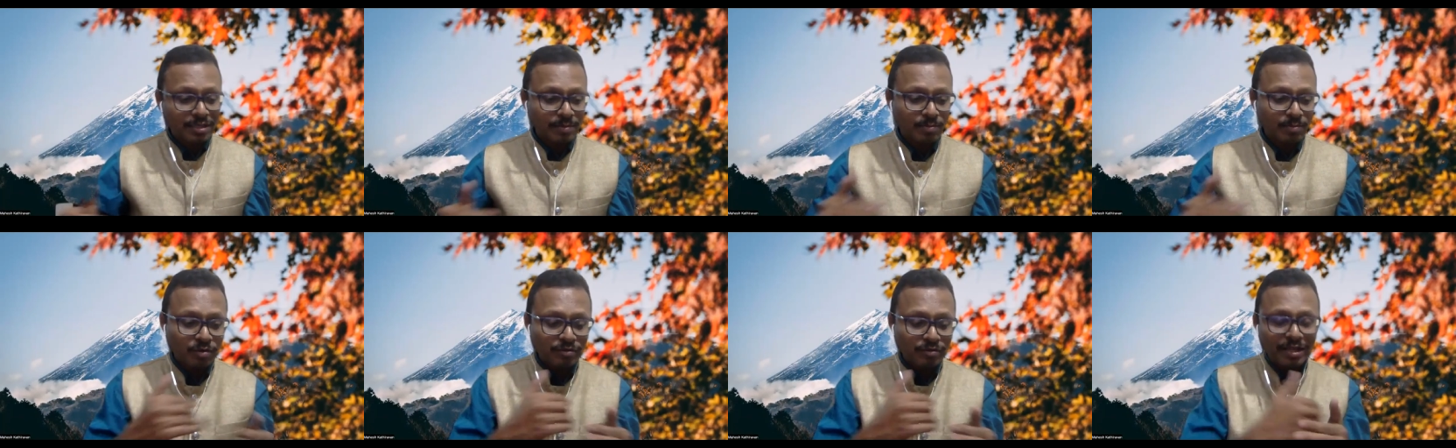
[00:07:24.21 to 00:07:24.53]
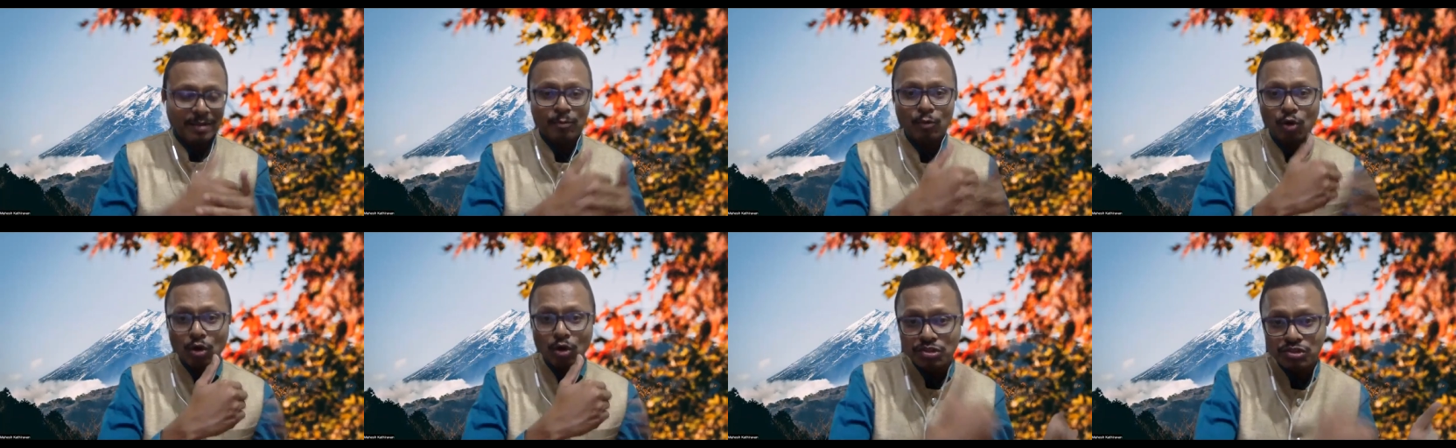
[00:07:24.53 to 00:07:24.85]
some of
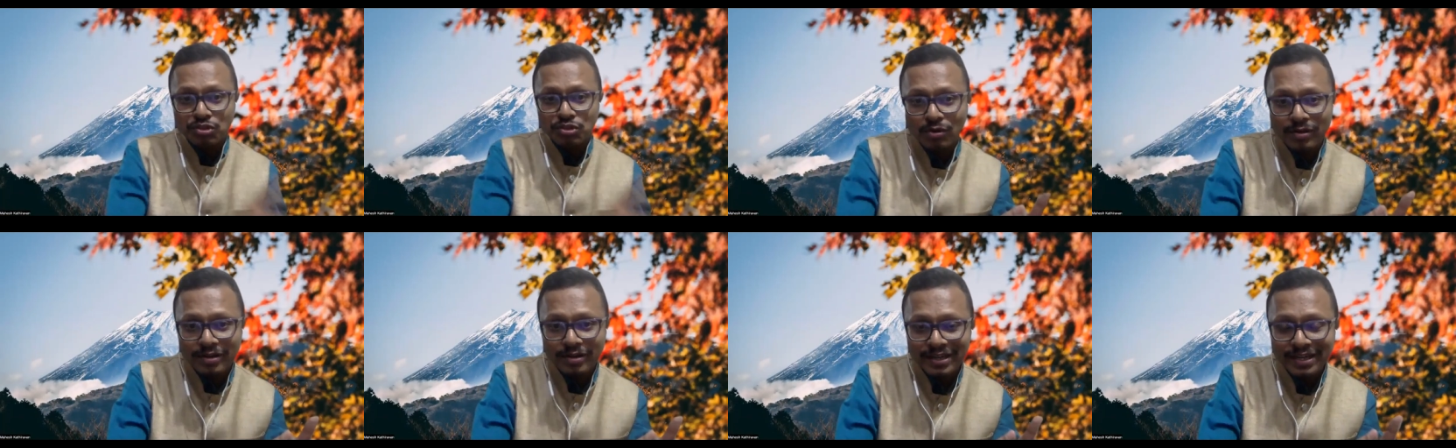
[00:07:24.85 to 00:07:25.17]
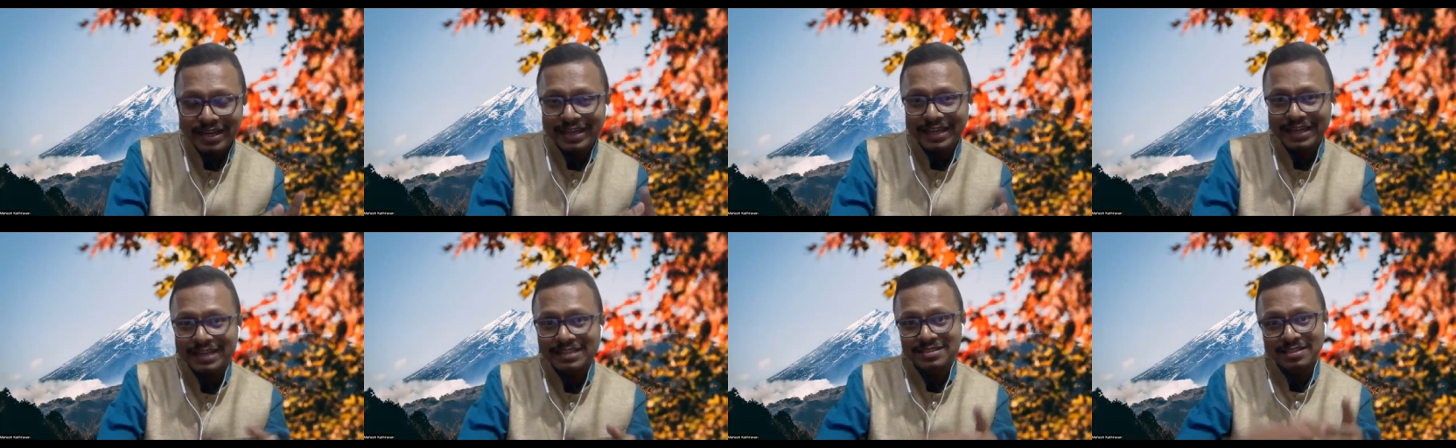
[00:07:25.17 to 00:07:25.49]
them
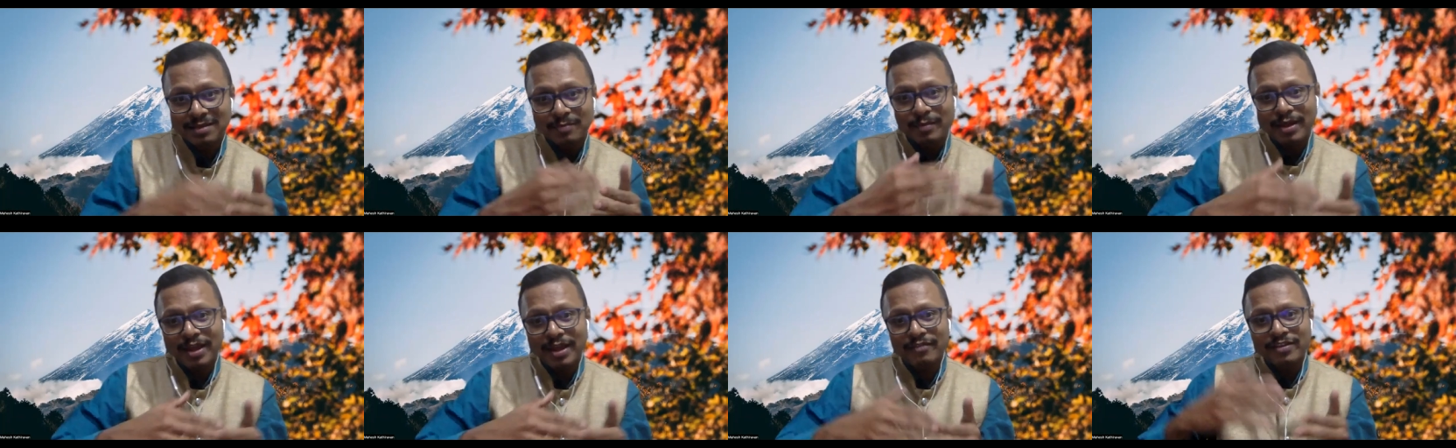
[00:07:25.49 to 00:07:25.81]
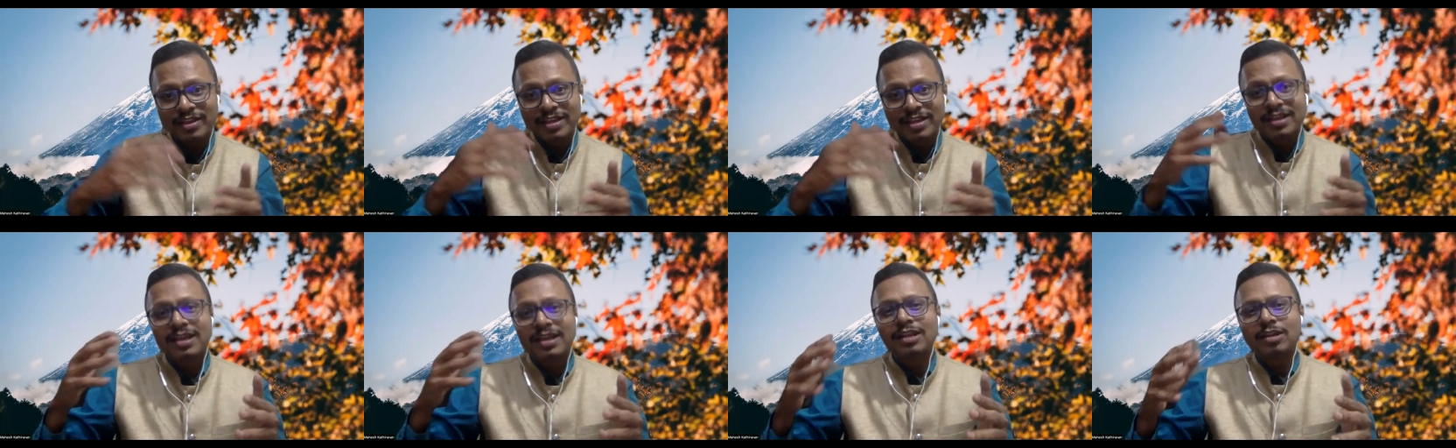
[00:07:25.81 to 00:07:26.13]
consolidated, some
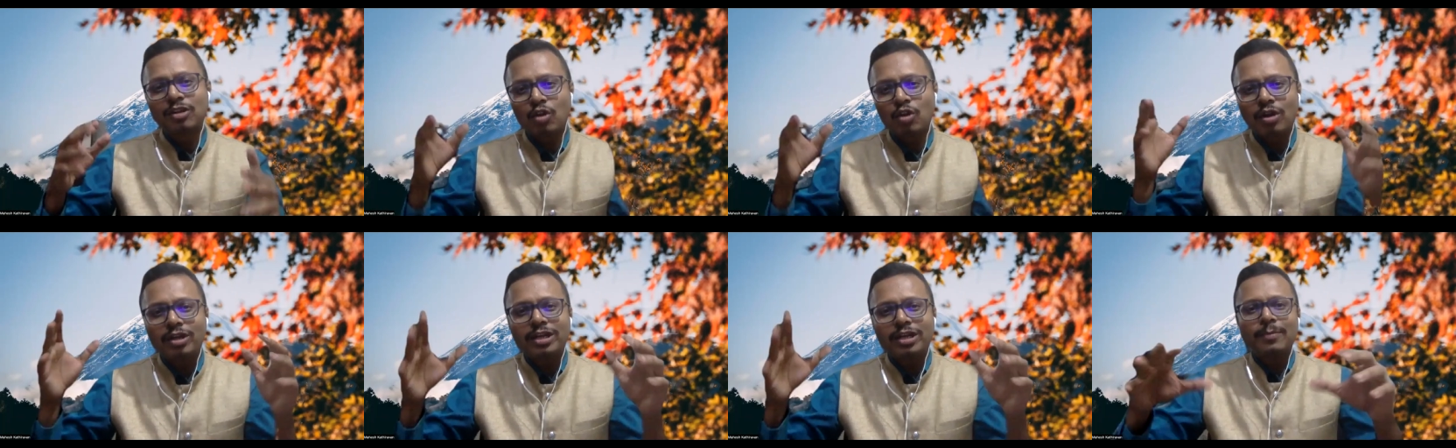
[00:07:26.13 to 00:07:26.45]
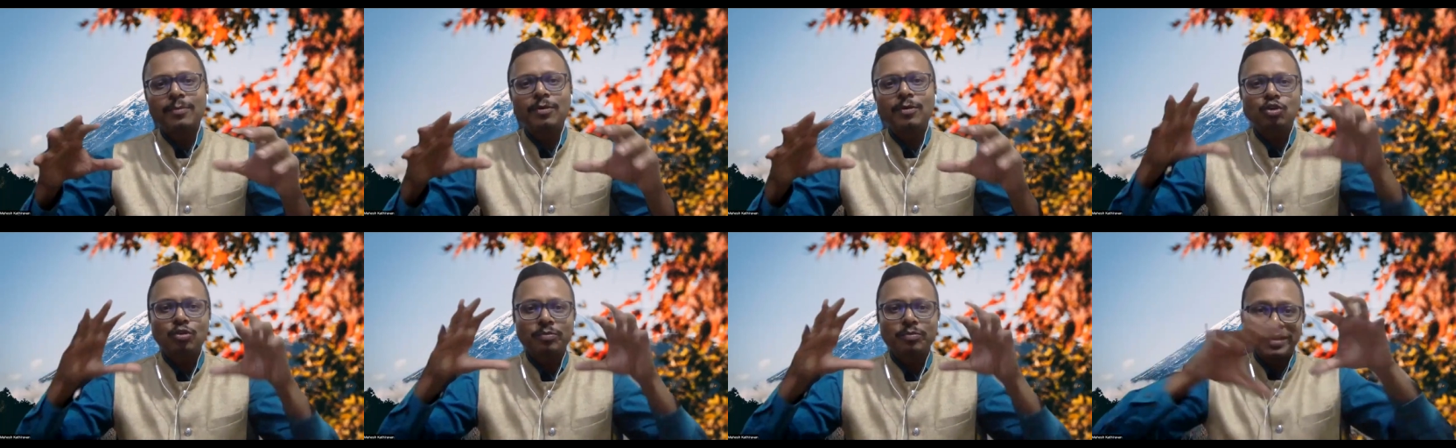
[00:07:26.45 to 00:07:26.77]
have not
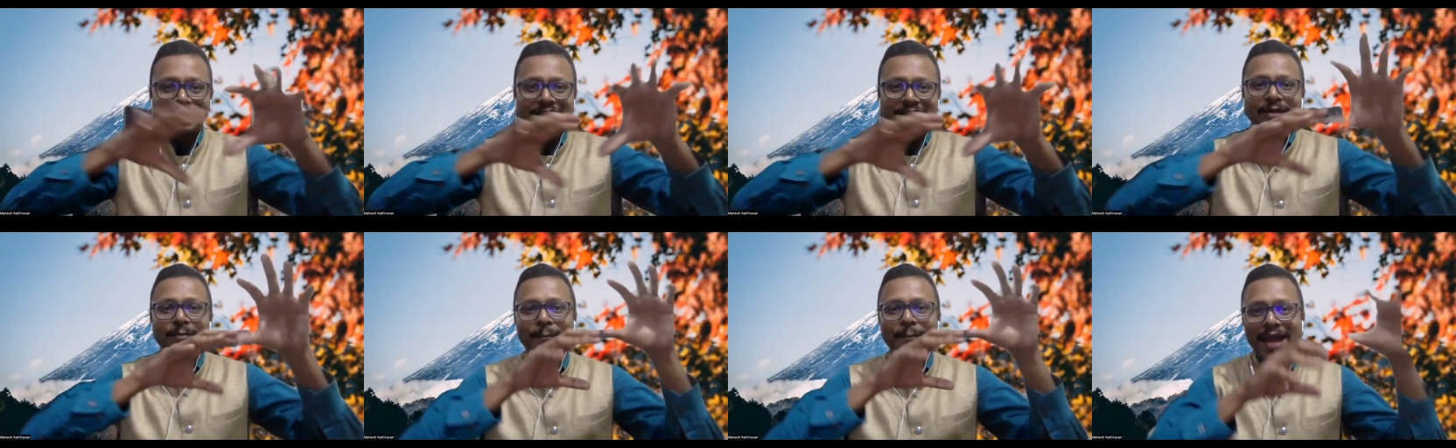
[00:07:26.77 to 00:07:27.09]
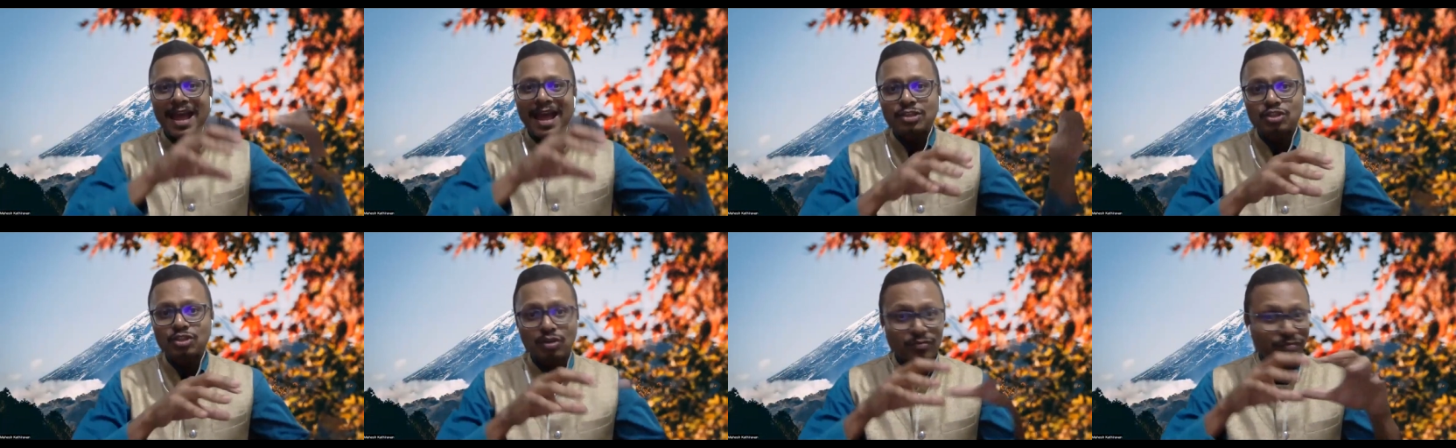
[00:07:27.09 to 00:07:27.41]
able to meet the
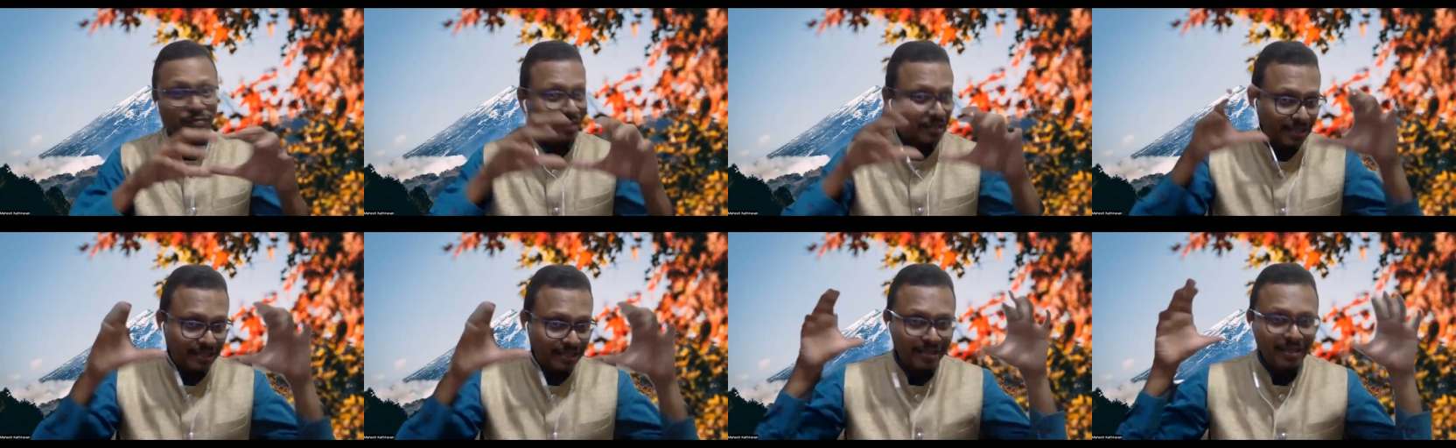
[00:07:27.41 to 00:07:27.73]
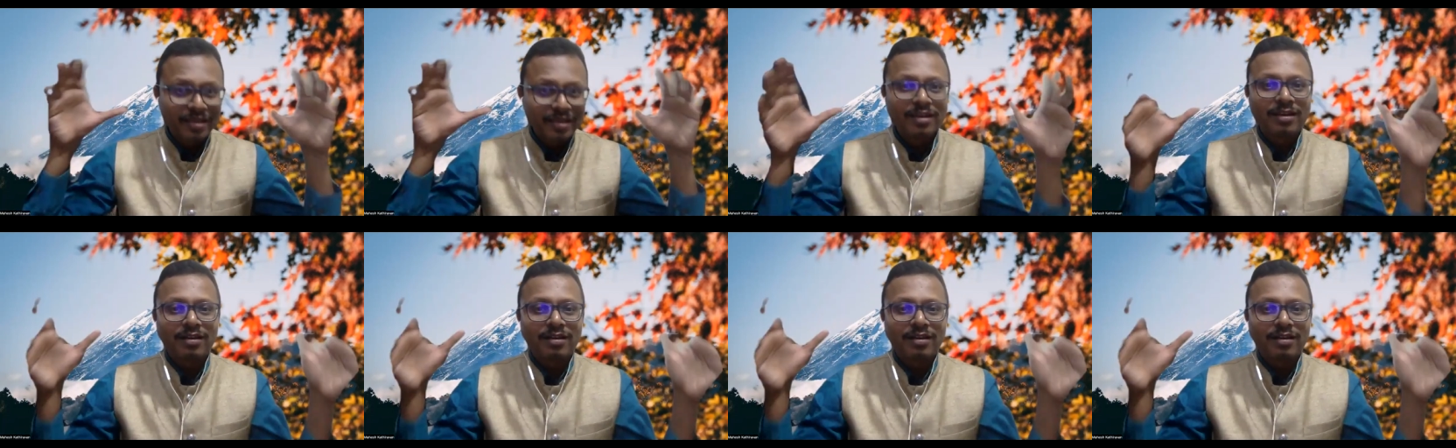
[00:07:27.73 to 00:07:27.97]
match of the